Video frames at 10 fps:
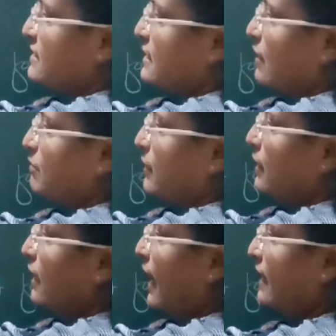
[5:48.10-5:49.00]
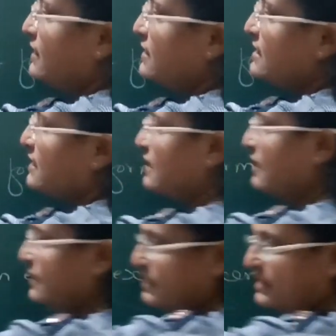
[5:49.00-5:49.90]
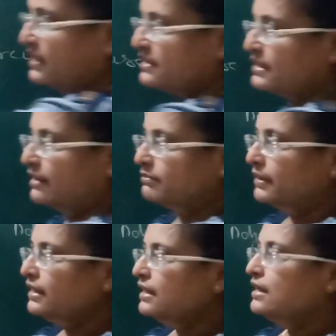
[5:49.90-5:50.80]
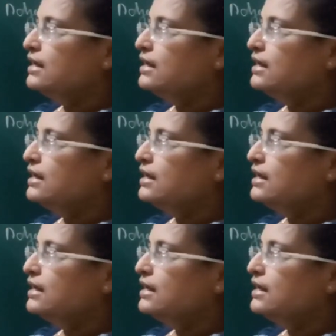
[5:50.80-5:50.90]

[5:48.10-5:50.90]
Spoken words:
example and the second example,